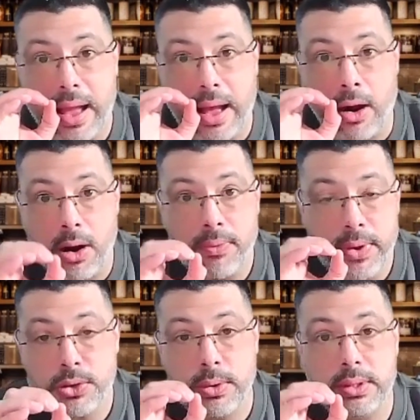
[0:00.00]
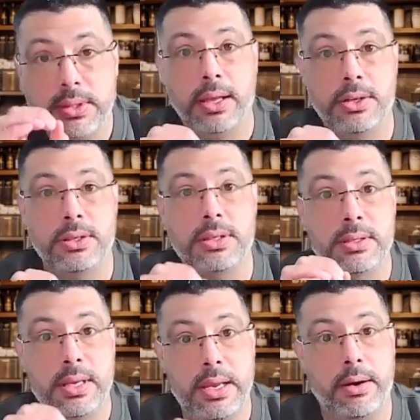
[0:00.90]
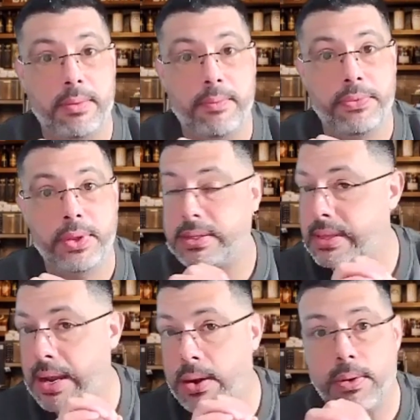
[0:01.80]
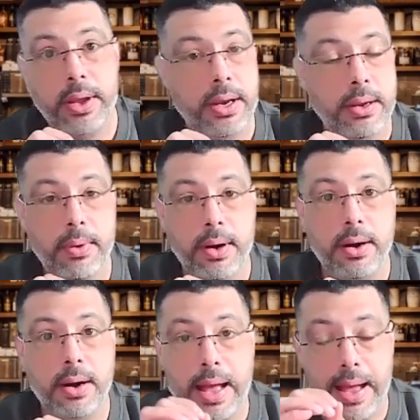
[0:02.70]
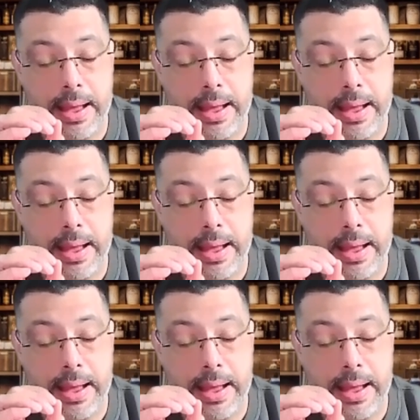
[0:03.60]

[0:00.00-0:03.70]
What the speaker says: artificial intelligence is here. It's not going anywhere.